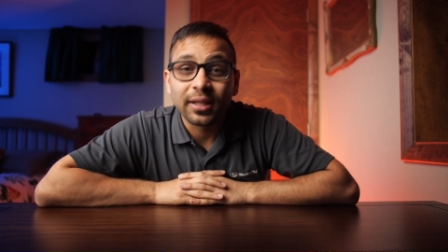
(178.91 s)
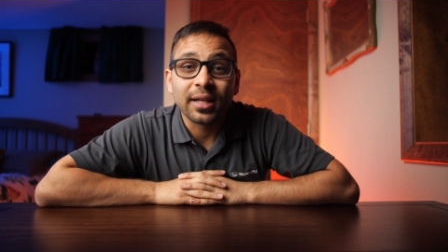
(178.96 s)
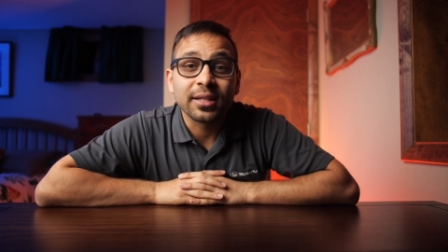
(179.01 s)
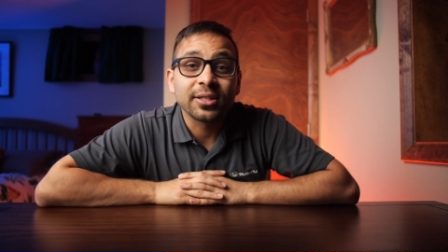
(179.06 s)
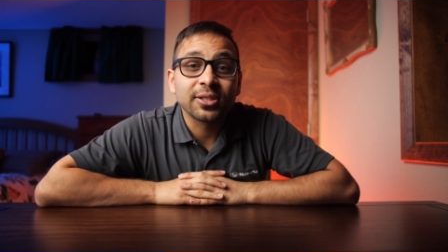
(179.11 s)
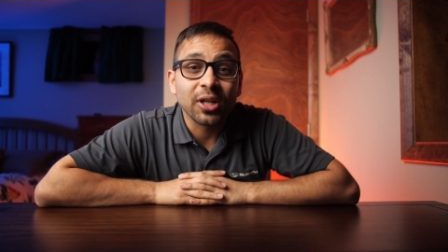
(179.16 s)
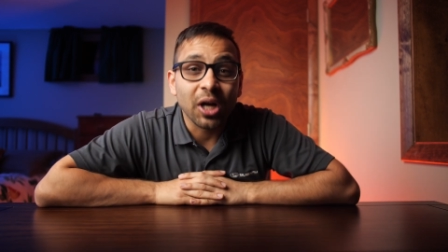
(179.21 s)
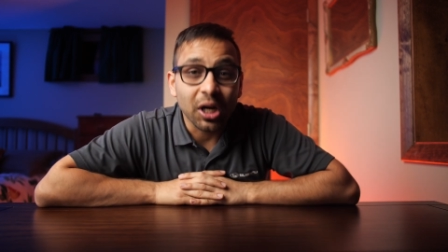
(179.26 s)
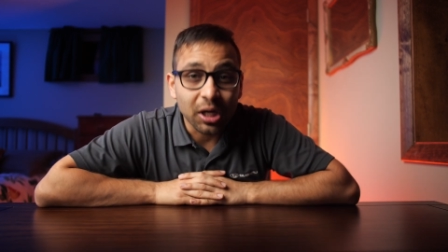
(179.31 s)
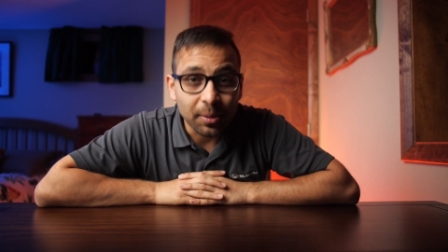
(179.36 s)

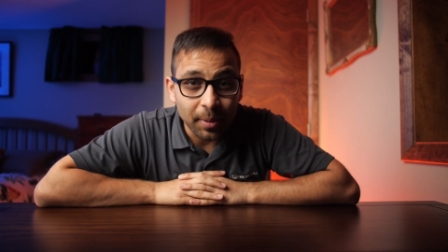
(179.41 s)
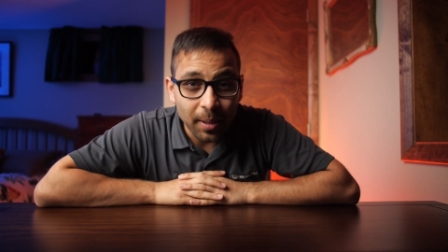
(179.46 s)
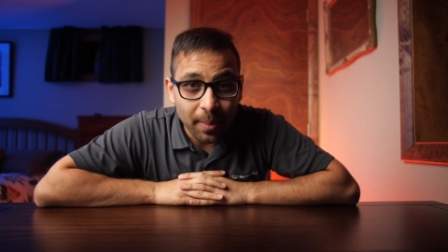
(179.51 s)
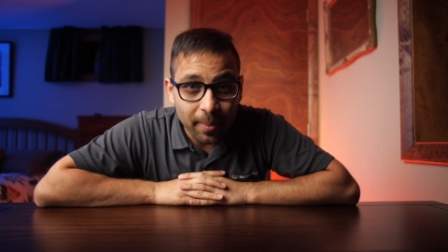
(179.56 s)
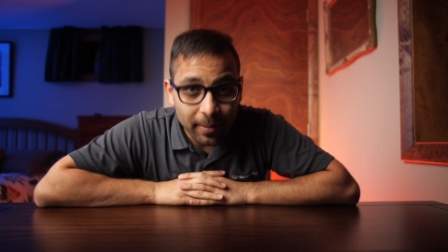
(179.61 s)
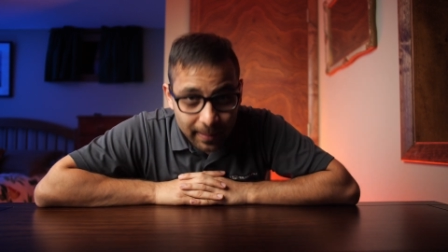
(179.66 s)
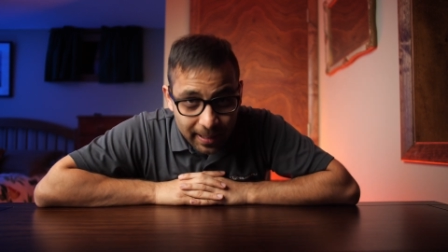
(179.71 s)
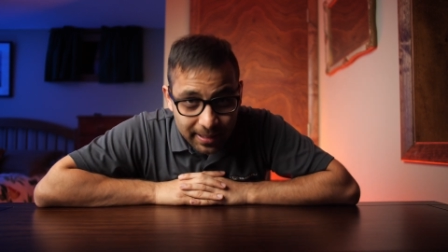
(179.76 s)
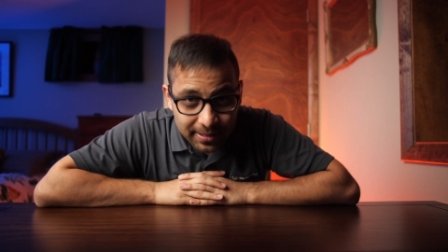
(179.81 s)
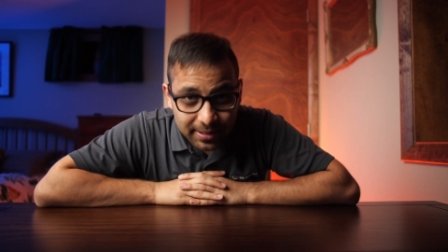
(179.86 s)
Let's talk about
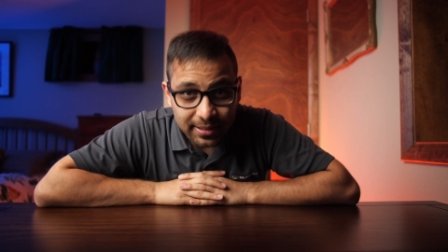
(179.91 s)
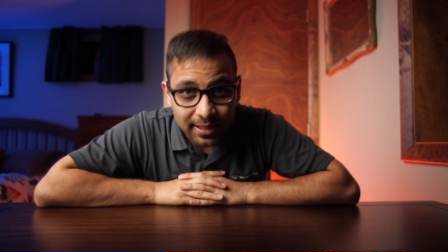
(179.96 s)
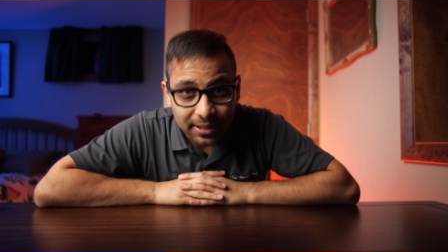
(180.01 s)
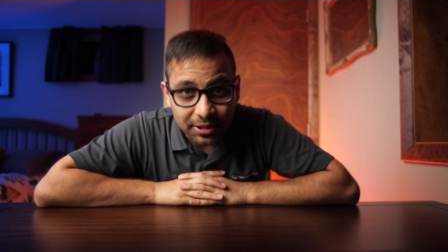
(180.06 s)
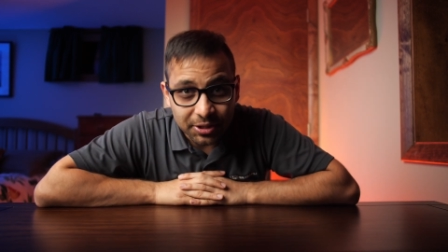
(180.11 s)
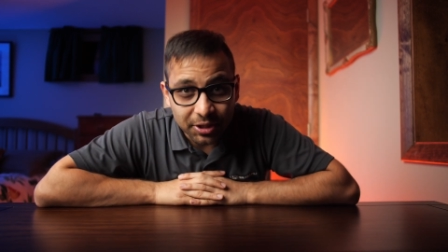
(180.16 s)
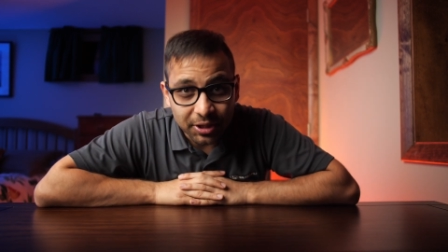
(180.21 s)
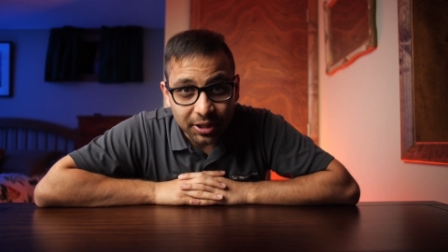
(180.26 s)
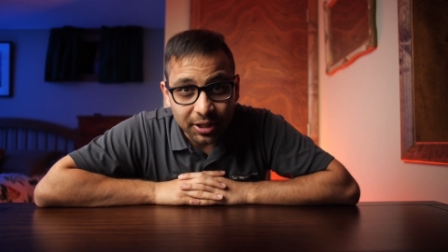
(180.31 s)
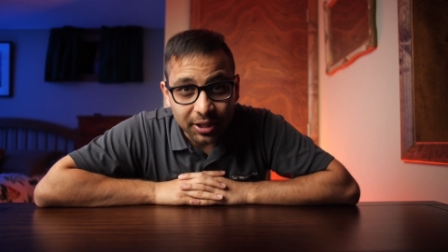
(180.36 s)
the lenses
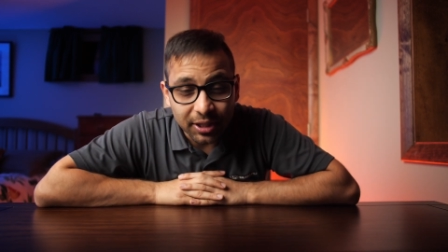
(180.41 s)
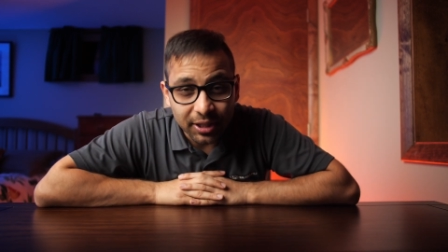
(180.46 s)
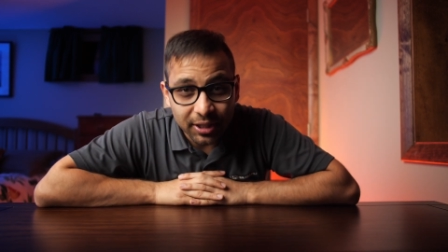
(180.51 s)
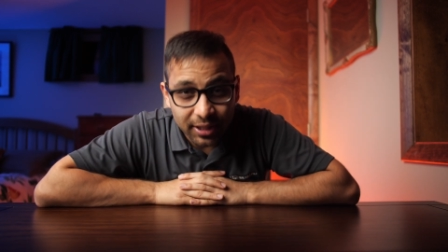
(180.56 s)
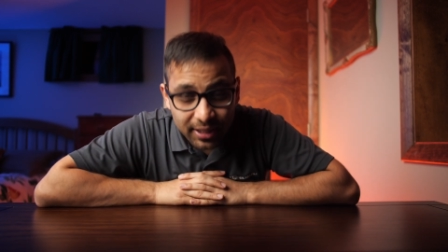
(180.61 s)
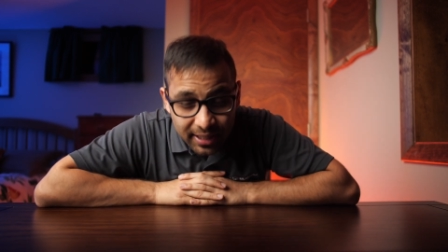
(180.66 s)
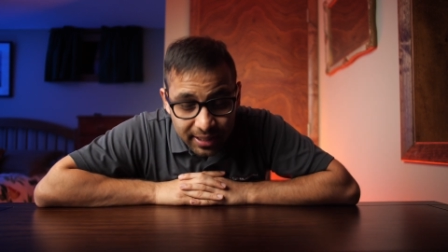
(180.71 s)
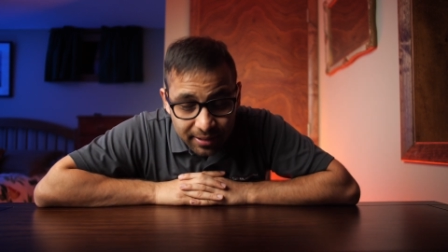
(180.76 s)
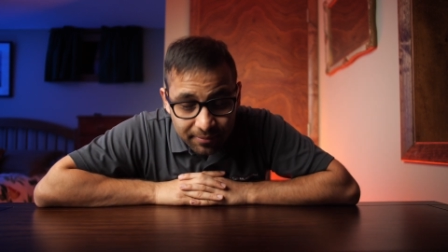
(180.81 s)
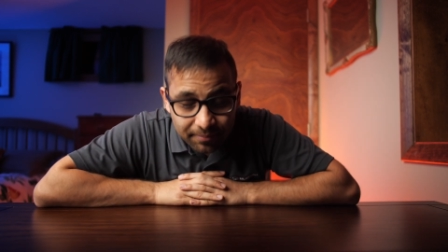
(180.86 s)
that you're gonna
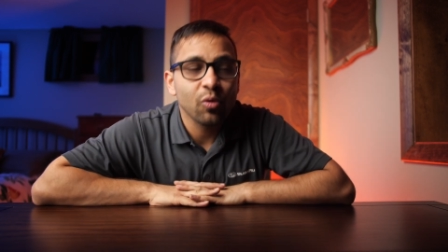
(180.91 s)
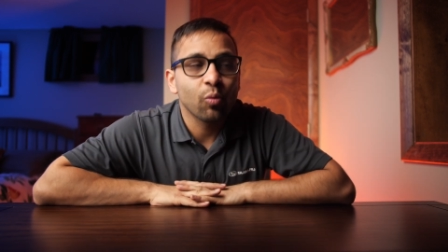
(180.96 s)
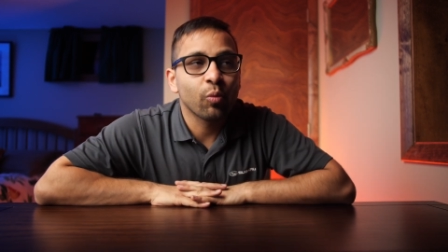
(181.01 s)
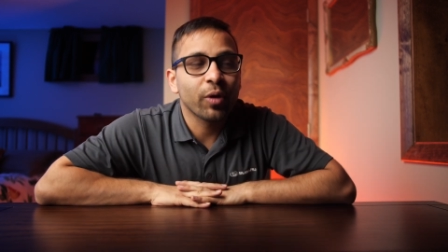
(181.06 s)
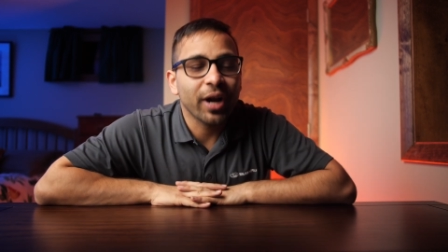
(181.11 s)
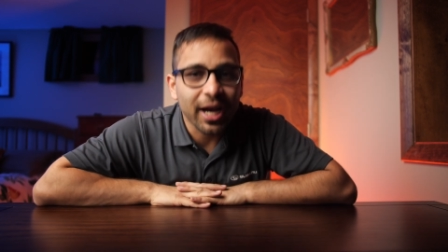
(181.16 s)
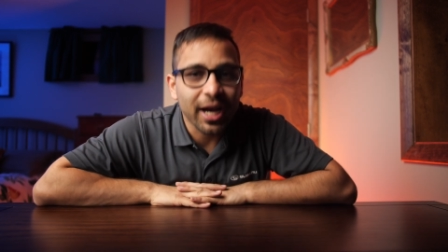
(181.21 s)
need. When